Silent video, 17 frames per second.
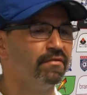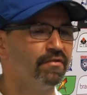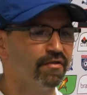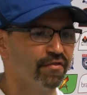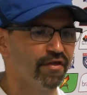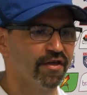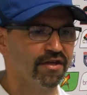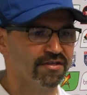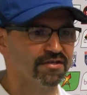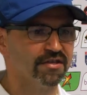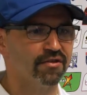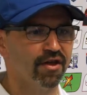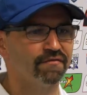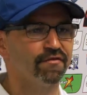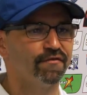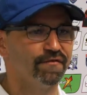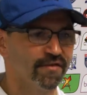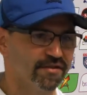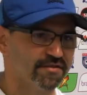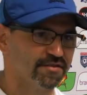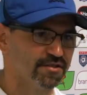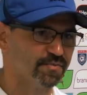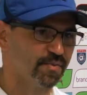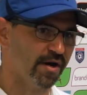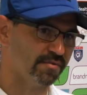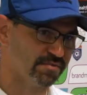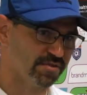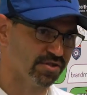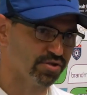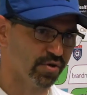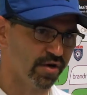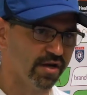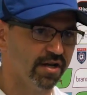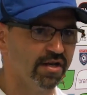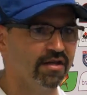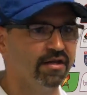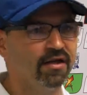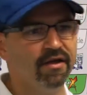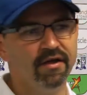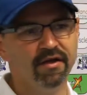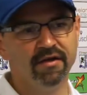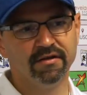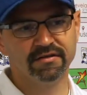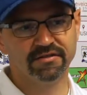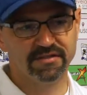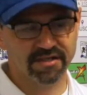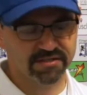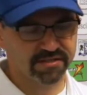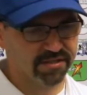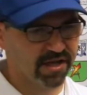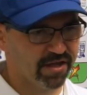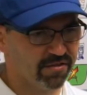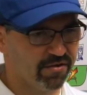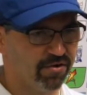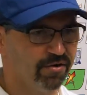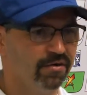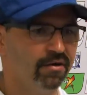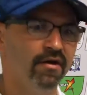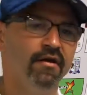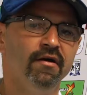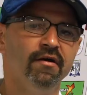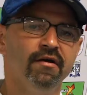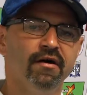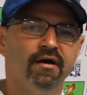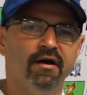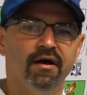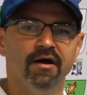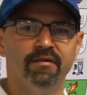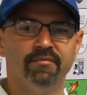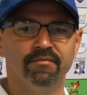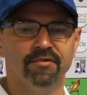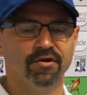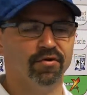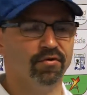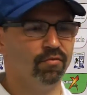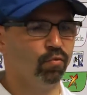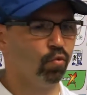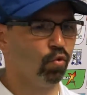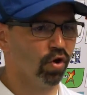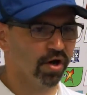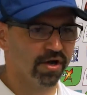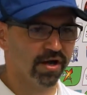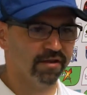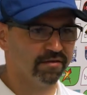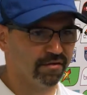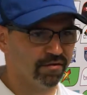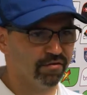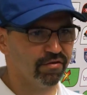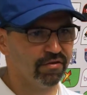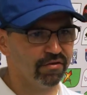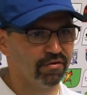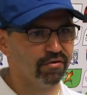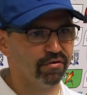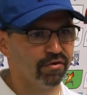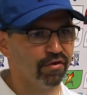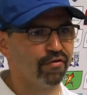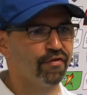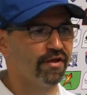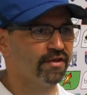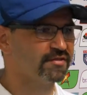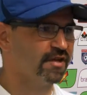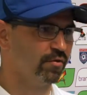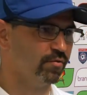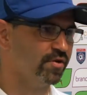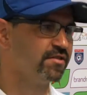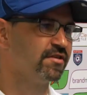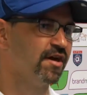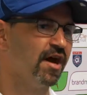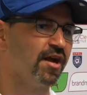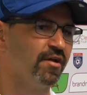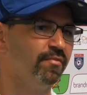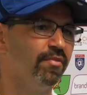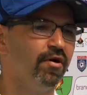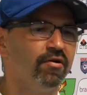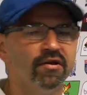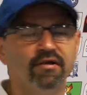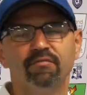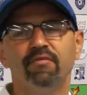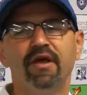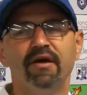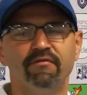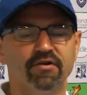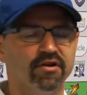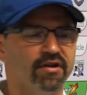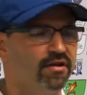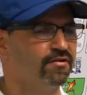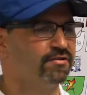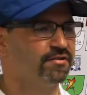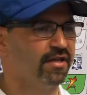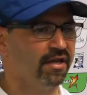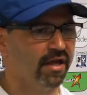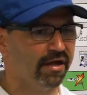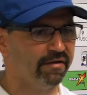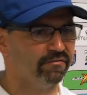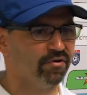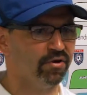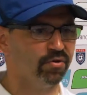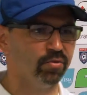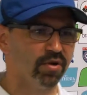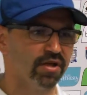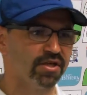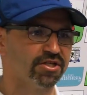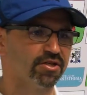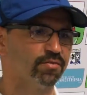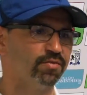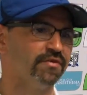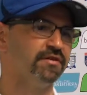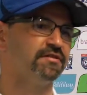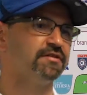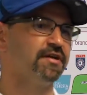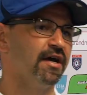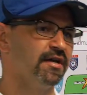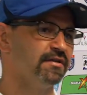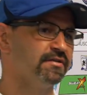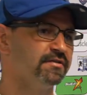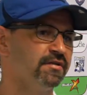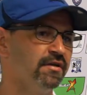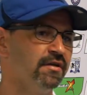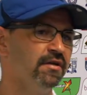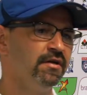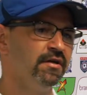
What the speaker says: the thing is that you have to fix these problems in training, stick together, work on the things that we talk about. And we have a good understanding. I have a good relationship with these guys,